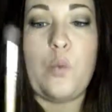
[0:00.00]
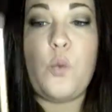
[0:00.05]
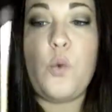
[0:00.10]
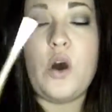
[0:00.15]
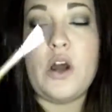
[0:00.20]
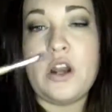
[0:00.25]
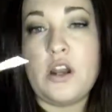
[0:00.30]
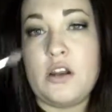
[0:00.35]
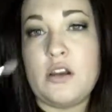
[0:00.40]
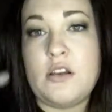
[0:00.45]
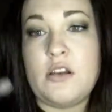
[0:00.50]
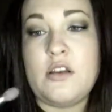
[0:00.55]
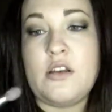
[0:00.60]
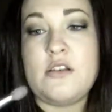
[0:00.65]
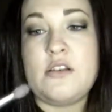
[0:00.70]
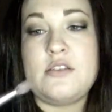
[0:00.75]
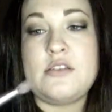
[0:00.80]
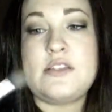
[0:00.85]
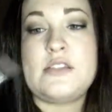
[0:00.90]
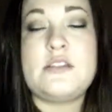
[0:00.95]
one
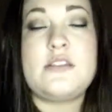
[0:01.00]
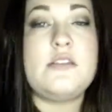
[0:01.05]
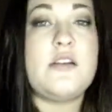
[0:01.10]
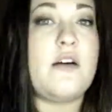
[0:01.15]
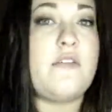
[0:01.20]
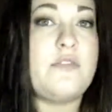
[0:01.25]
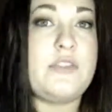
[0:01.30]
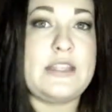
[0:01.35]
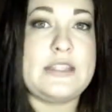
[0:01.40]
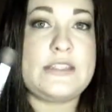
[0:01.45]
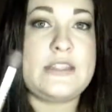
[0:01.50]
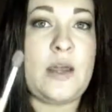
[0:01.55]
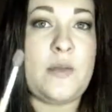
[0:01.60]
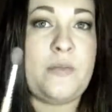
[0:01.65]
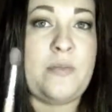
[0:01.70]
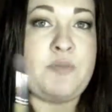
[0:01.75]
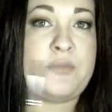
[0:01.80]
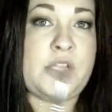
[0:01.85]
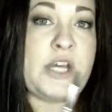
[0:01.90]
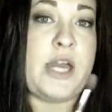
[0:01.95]
of these
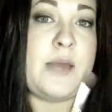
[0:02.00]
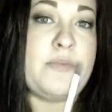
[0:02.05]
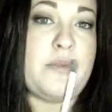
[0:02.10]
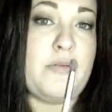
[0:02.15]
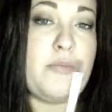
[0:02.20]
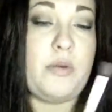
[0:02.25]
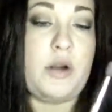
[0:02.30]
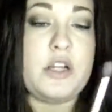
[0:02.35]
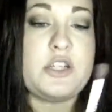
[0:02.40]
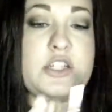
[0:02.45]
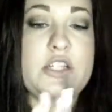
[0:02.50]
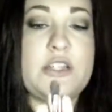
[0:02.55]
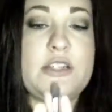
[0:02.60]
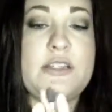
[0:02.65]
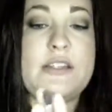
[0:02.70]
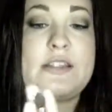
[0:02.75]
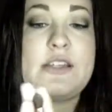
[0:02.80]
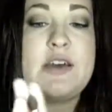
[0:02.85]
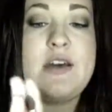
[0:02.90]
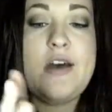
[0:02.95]
type of brushes.